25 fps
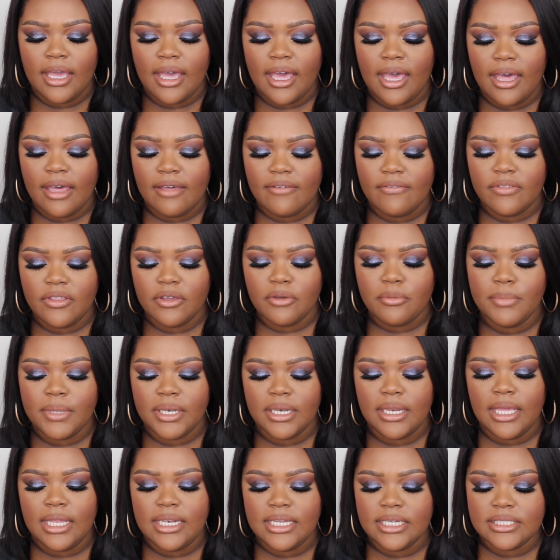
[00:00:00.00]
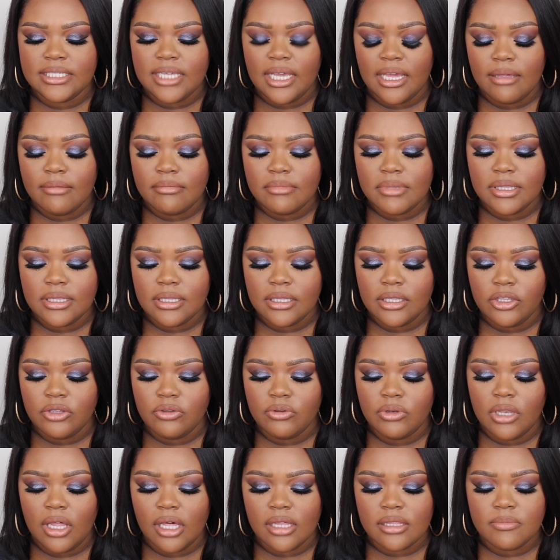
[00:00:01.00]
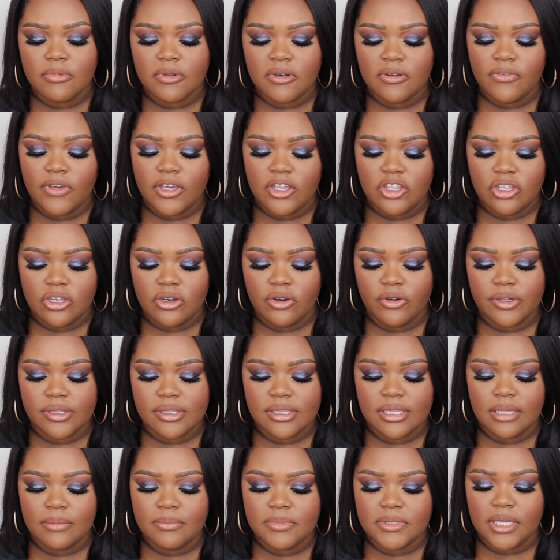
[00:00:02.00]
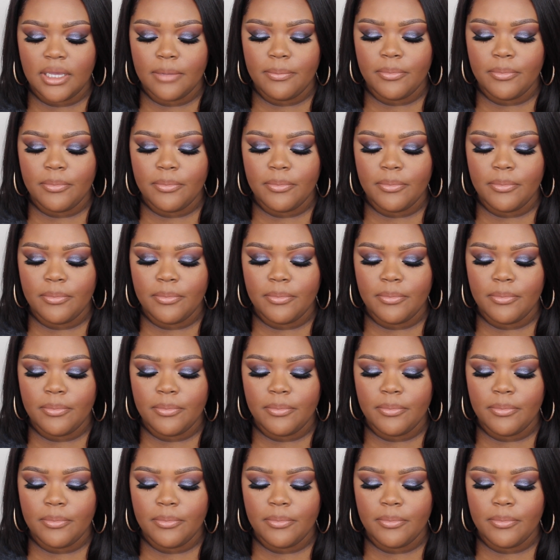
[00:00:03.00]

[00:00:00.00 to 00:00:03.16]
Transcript: have there been any times you lost motivation or skipped